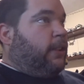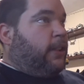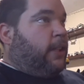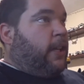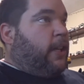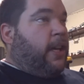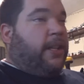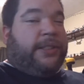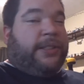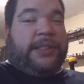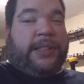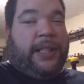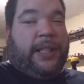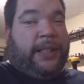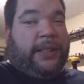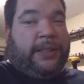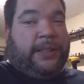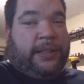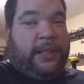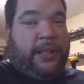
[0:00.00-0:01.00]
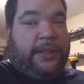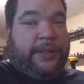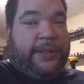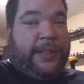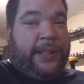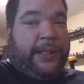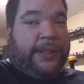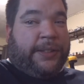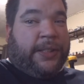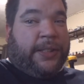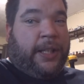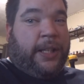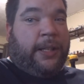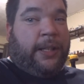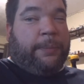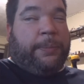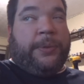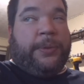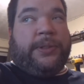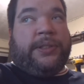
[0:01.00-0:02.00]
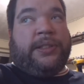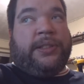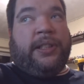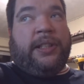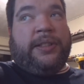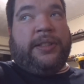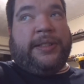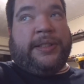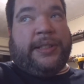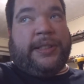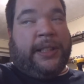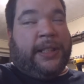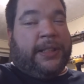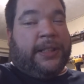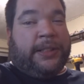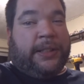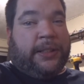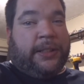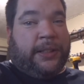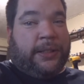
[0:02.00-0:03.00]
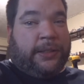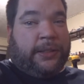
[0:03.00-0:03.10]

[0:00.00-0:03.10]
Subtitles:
Can't say certain things, can't put certain things in your